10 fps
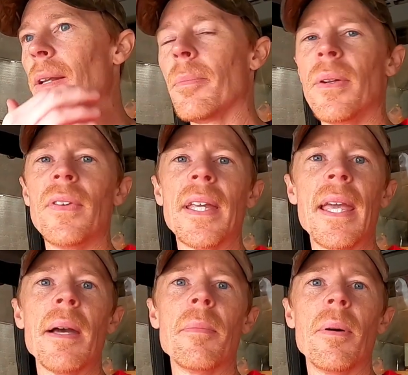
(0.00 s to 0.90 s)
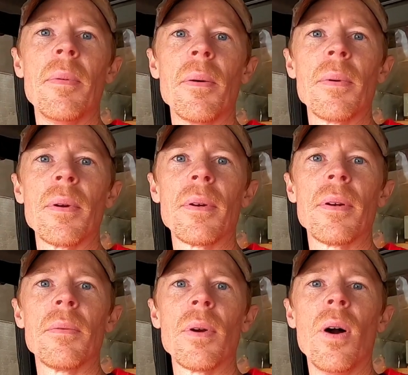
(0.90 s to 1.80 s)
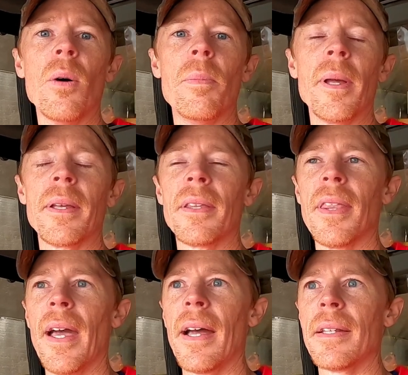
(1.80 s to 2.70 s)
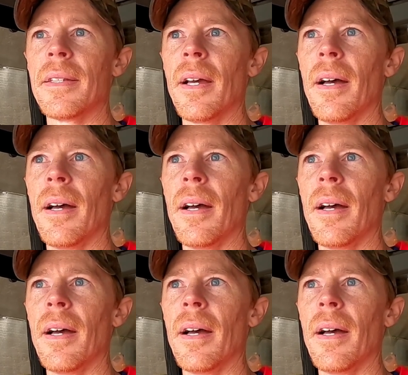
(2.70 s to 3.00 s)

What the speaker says: little bit of a gamble, but we're hoping that,